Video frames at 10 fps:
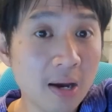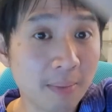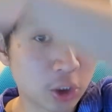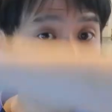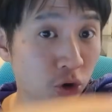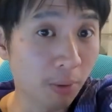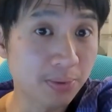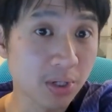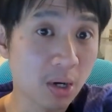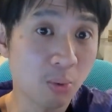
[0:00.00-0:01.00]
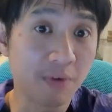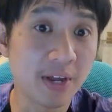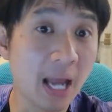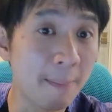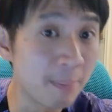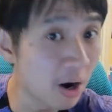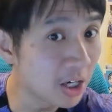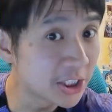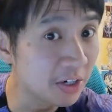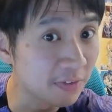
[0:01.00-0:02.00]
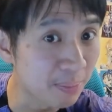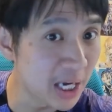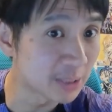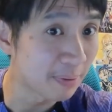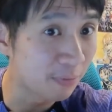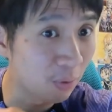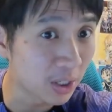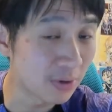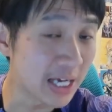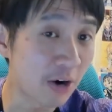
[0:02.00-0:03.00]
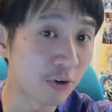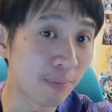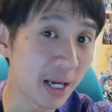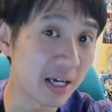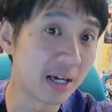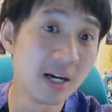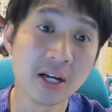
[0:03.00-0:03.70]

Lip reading: but drops within that margin of the pitch before it goes out of play.